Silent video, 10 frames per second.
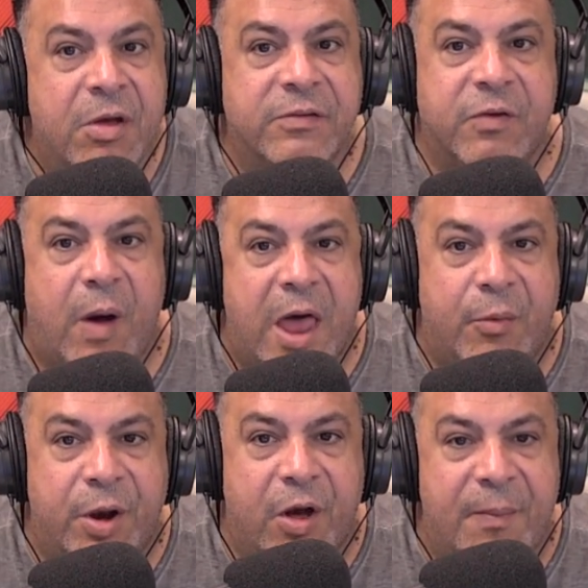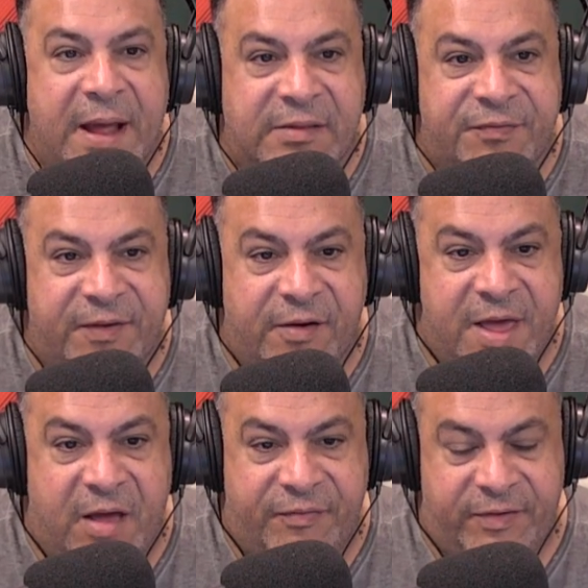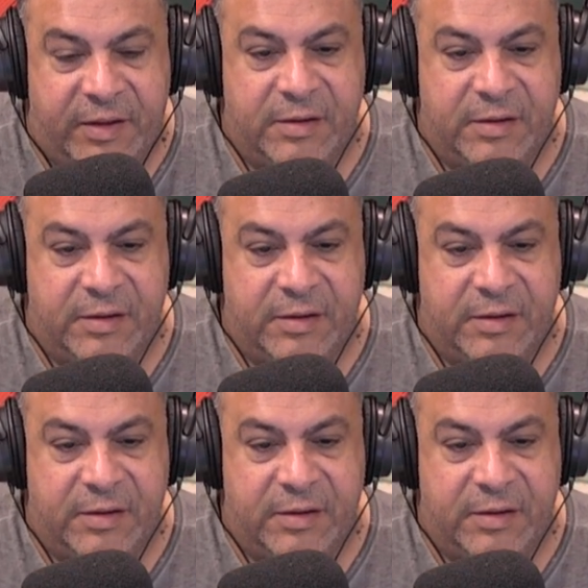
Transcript: so I don't want to go back to Philadelphia.